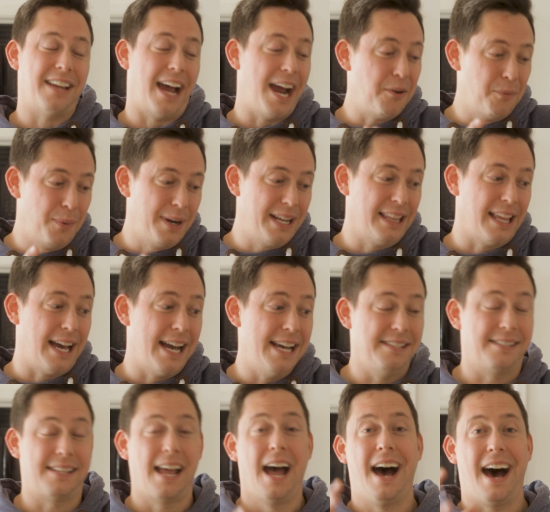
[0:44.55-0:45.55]
I
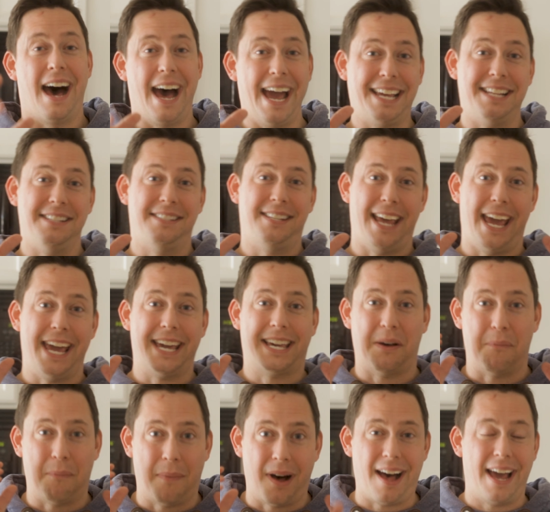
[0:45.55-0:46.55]
realized I can
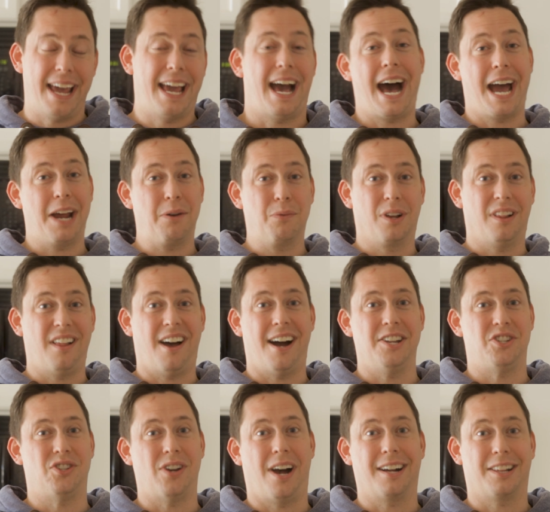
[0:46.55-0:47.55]
take my Hyrule
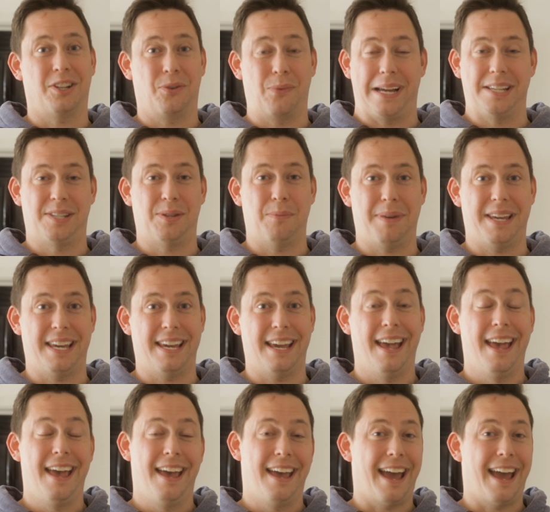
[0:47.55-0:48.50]
hot chocolate recipe